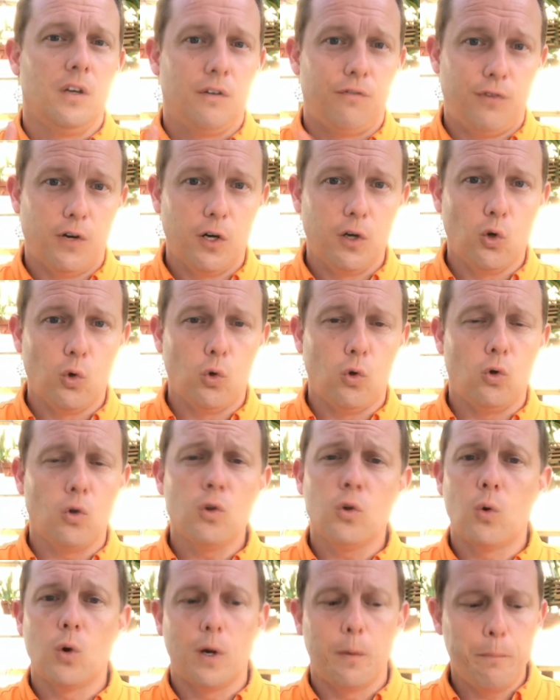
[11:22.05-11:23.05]

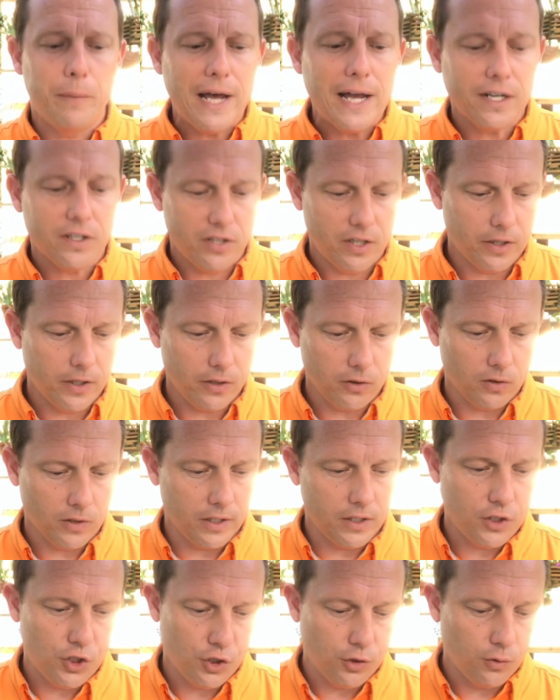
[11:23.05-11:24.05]
fungal or bacterial
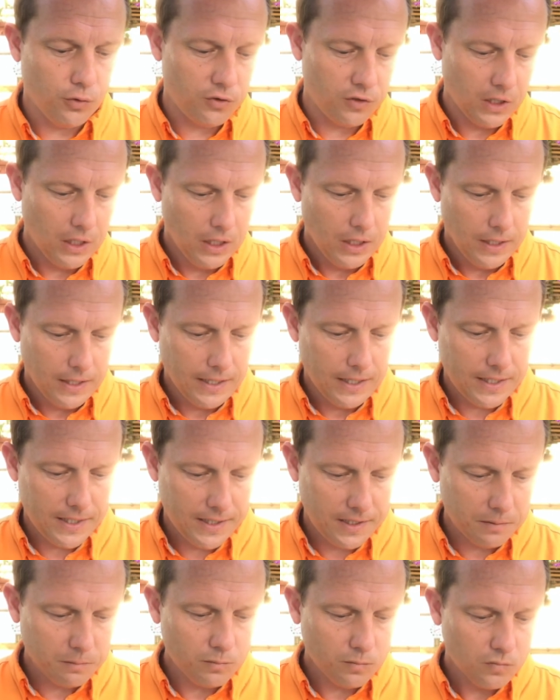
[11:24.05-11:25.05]
issues
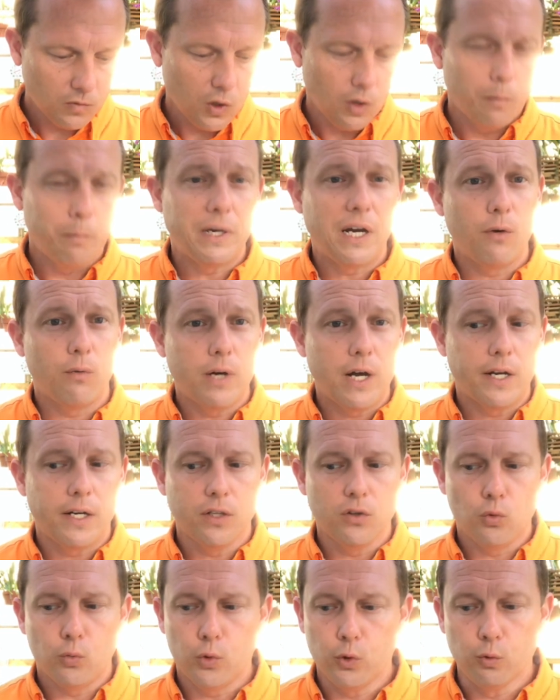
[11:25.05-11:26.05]
by
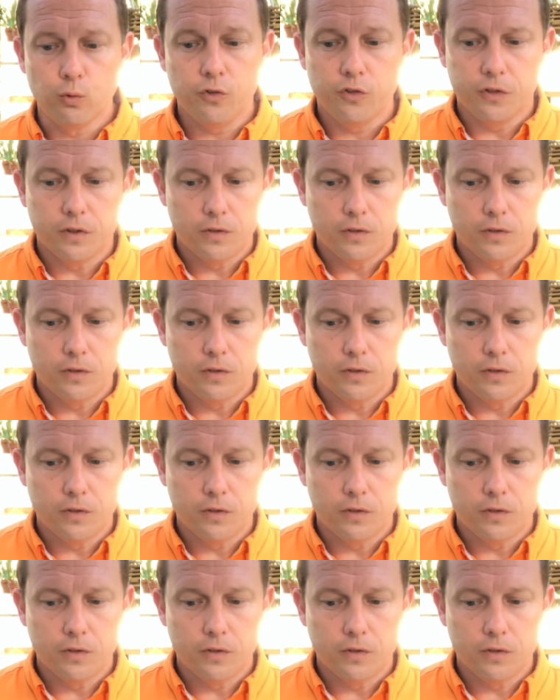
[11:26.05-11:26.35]
rotting the roots,